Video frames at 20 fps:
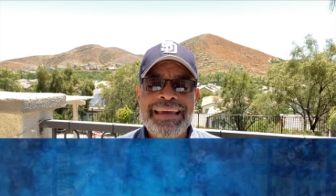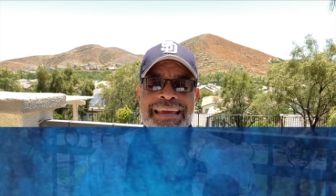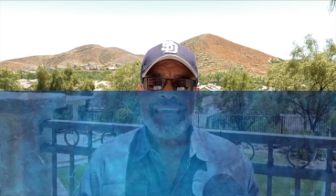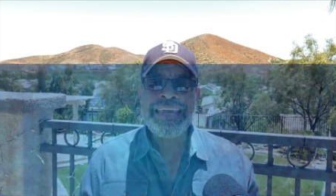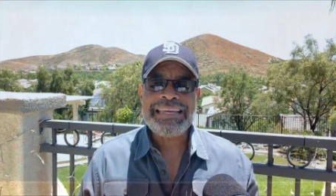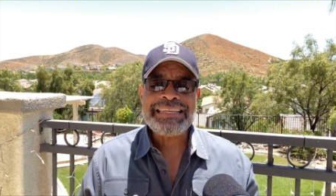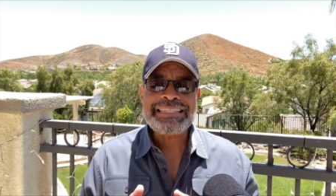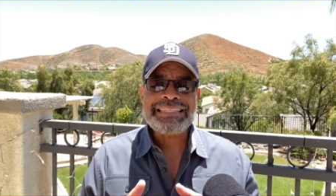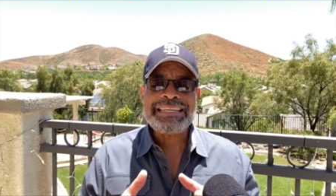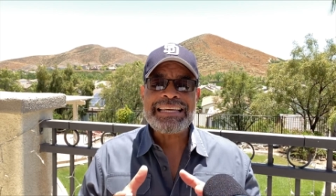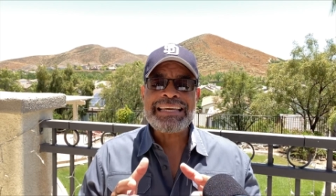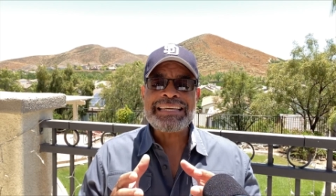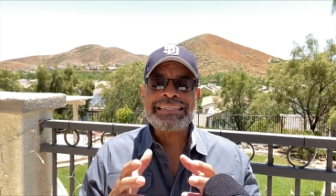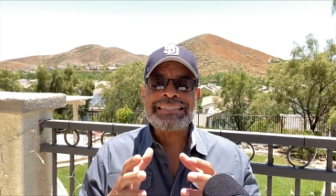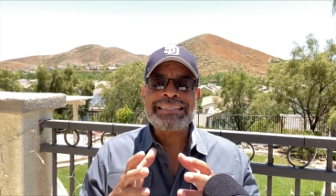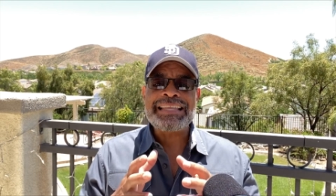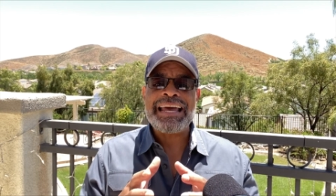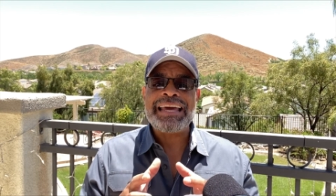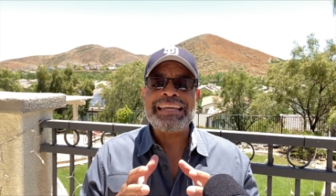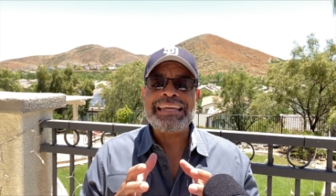He
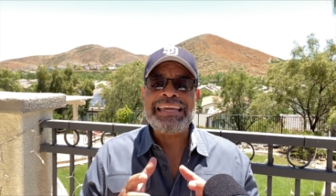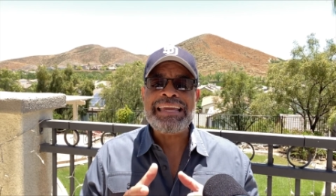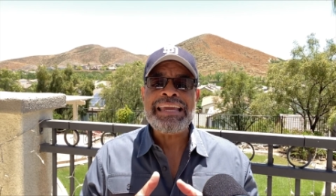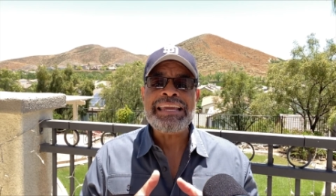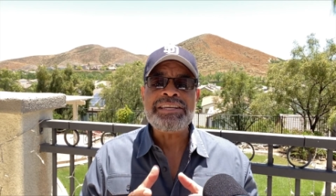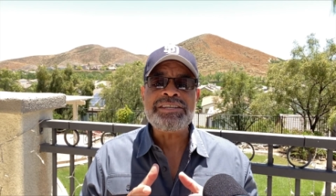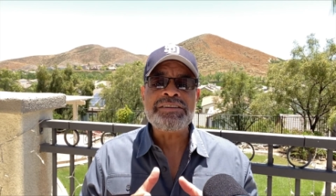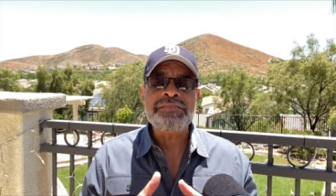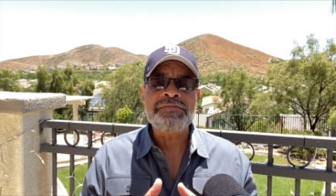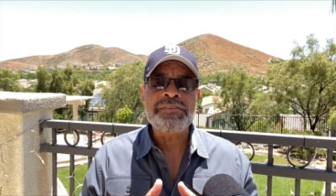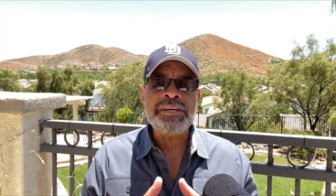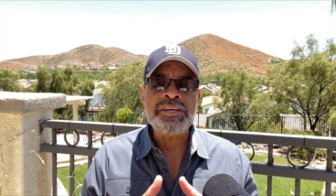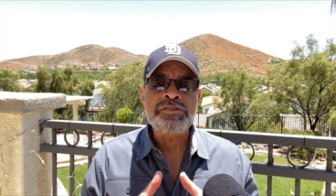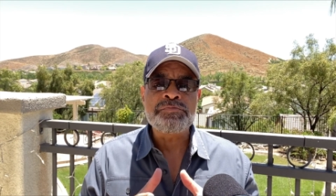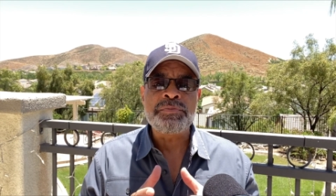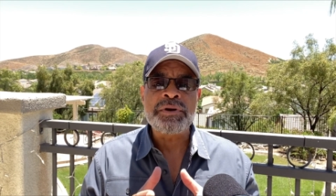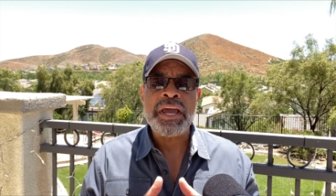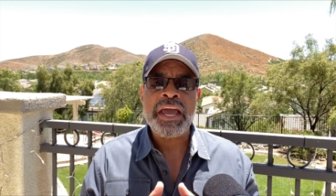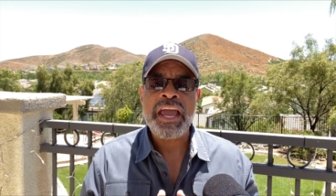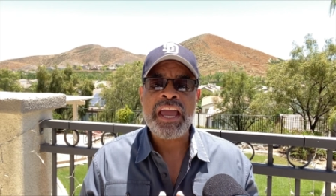says that each of these
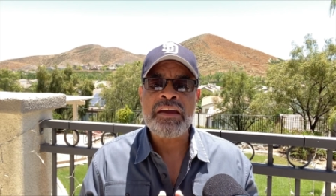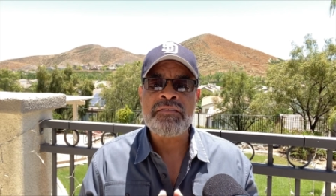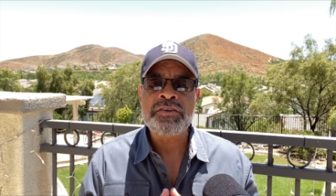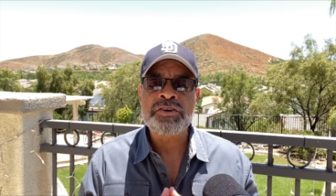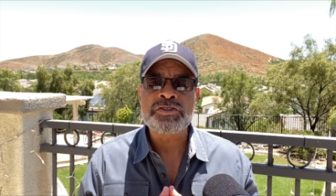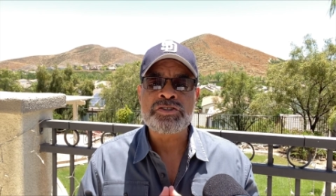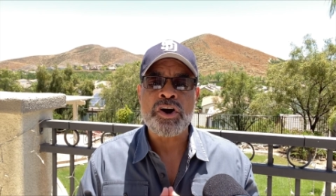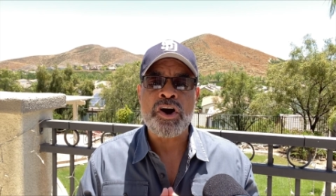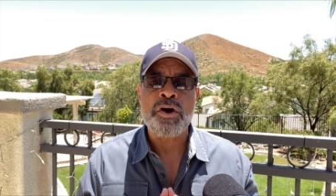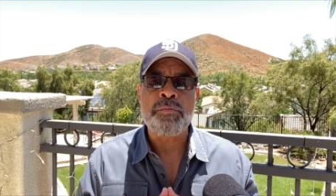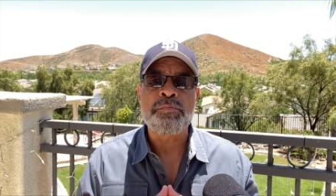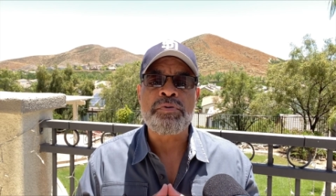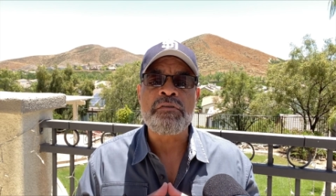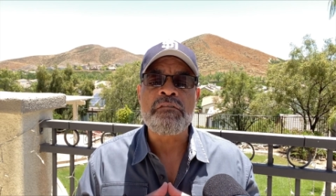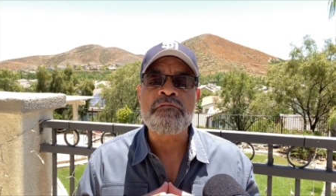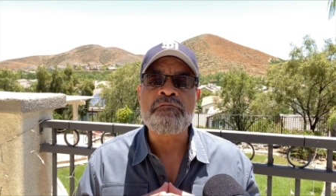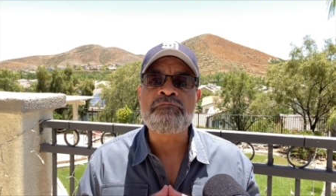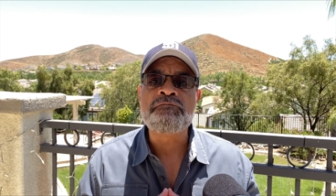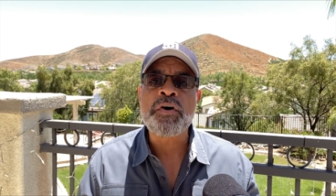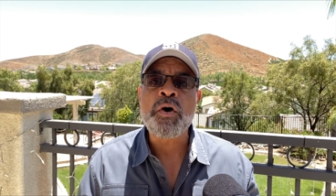behaviors are
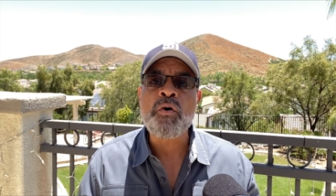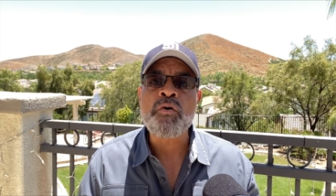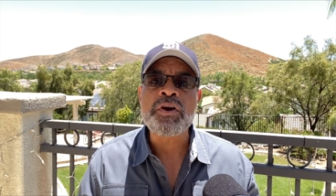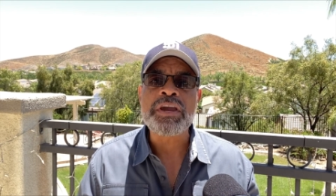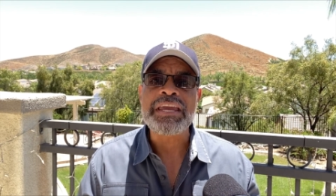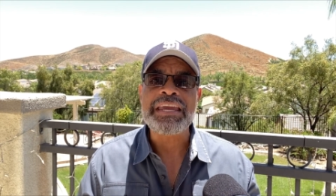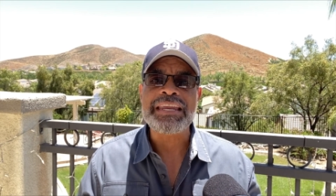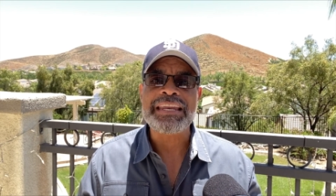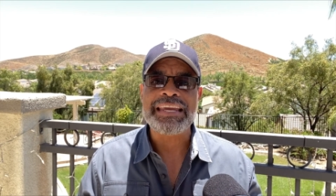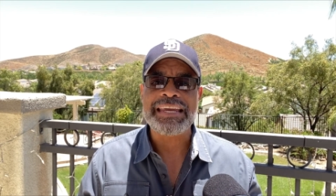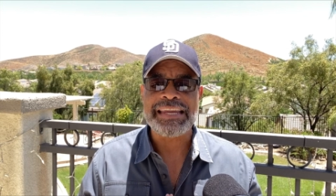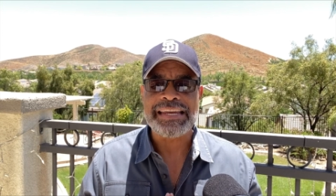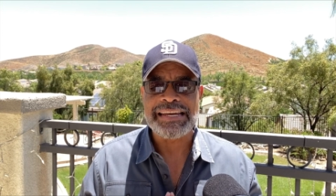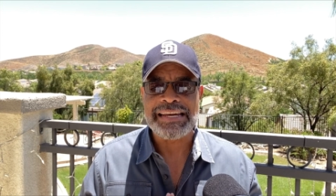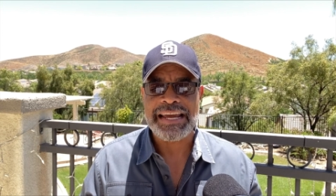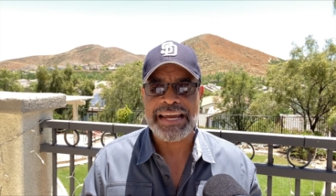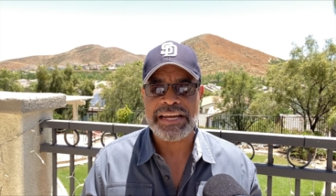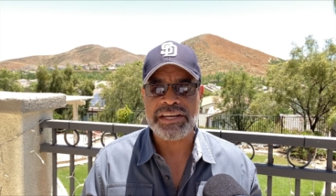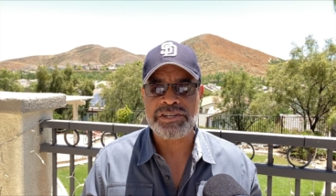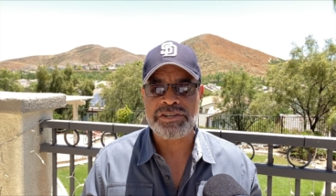provoking in
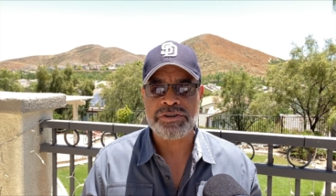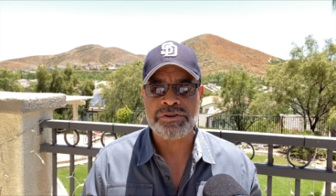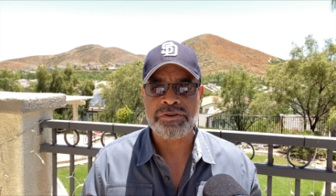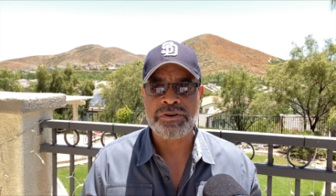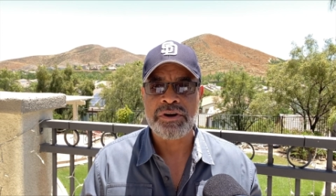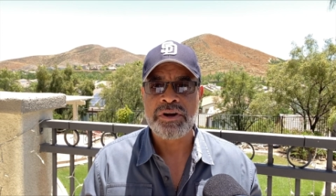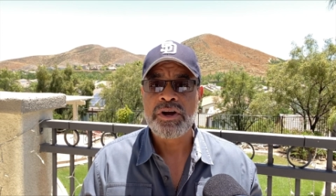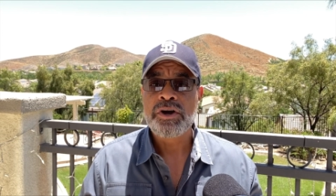nature.